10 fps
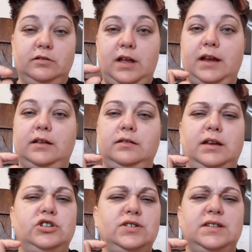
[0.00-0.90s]

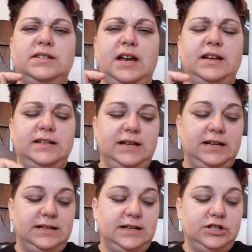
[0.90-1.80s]
like just a tiny
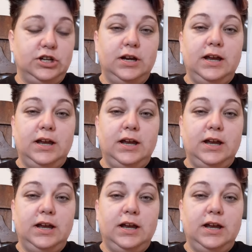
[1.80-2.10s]
touch,